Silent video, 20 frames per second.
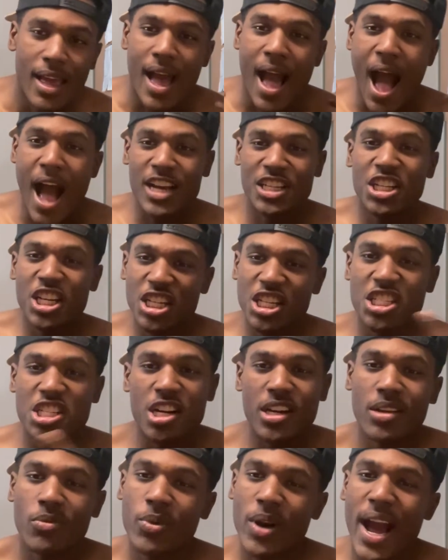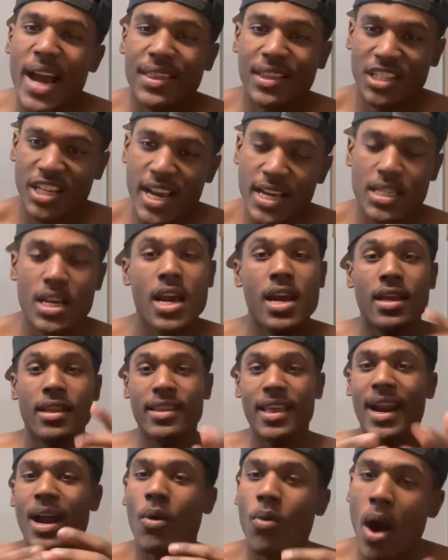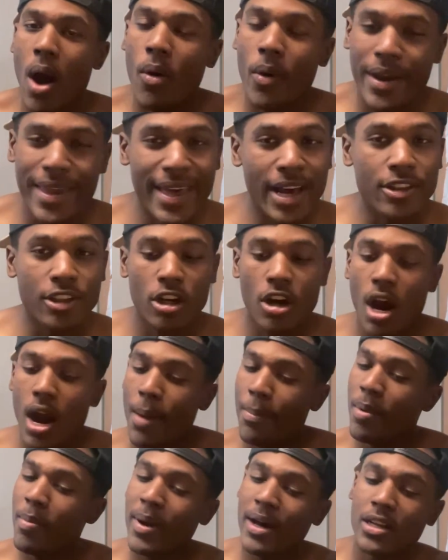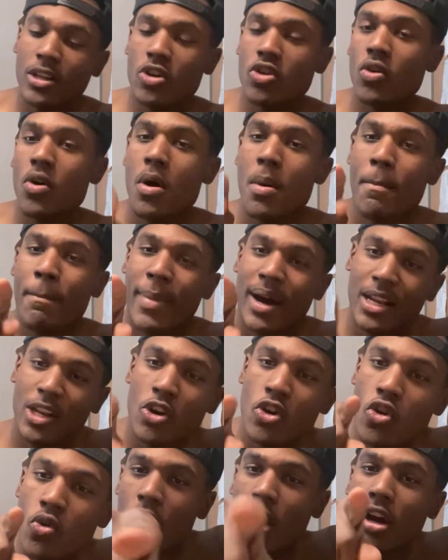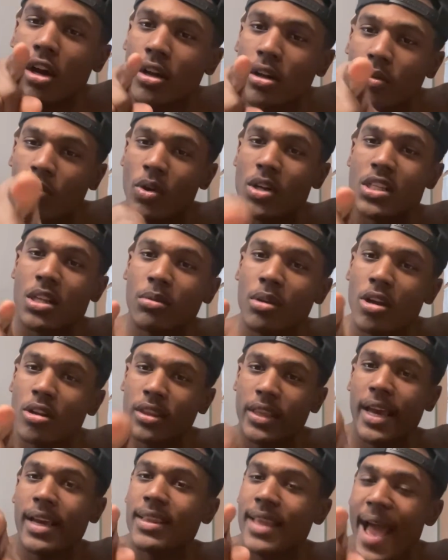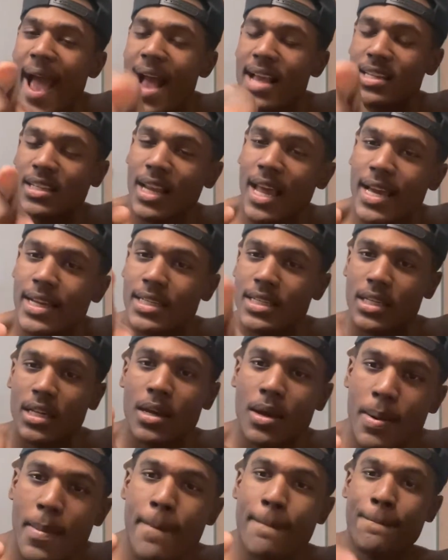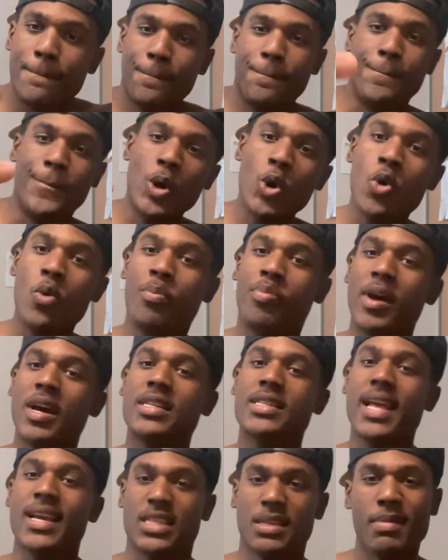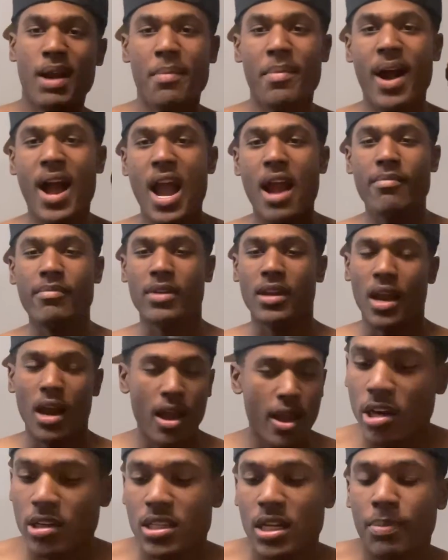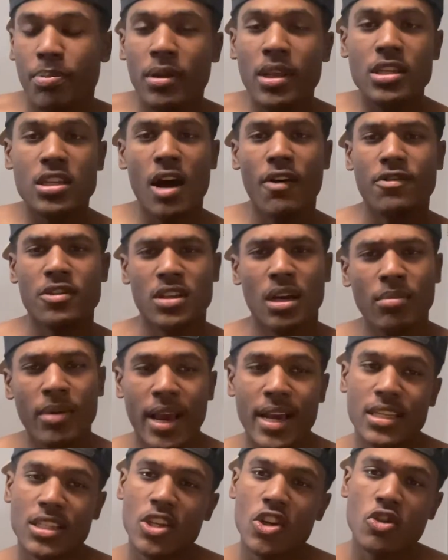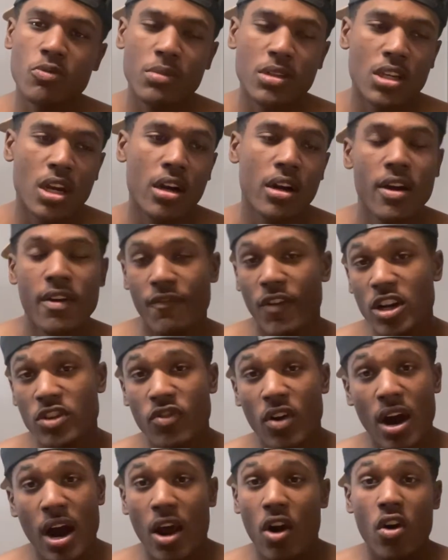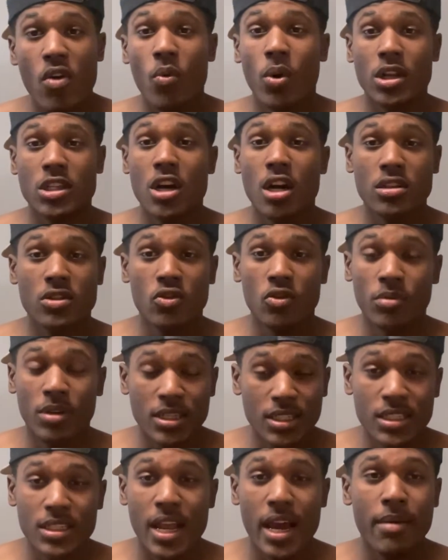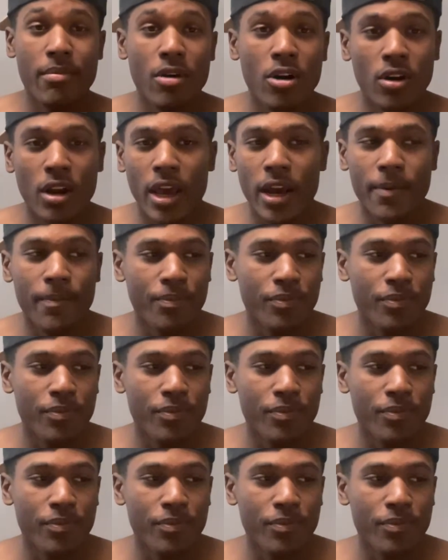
I should have just took it when I had the chance. Then I'll, I'll get out the car, I put my little, my little, what's the little thing? the hazard lights? Boom, press that, somebody behind me. To the police officer, I'm like, excuse me, sir. First of all, I don't even want to talk to him because it's like, bro, like,